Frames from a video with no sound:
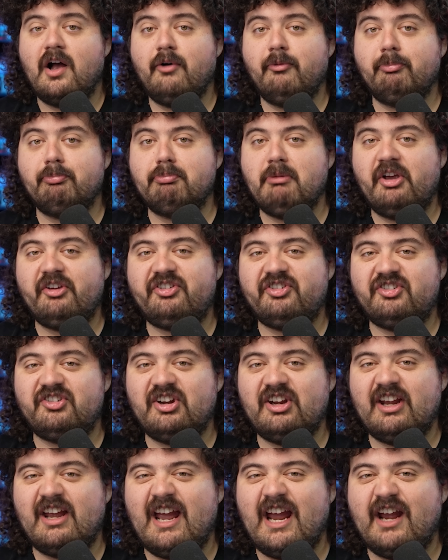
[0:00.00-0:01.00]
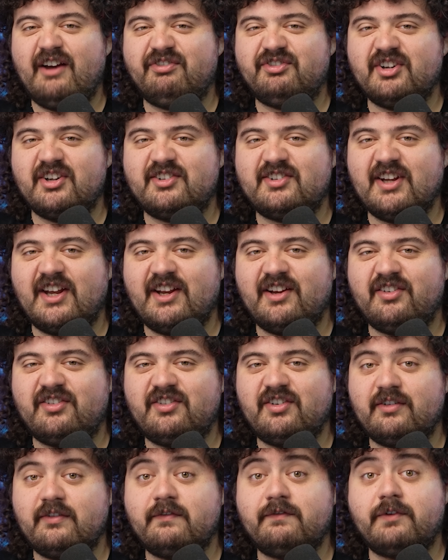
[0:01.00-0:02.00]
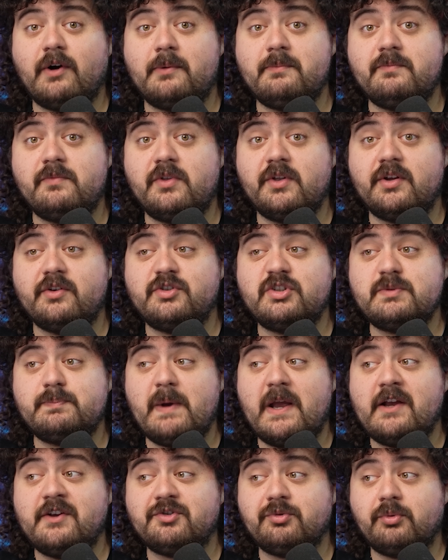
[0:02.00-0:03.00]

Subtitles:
a musty aftertaste from the space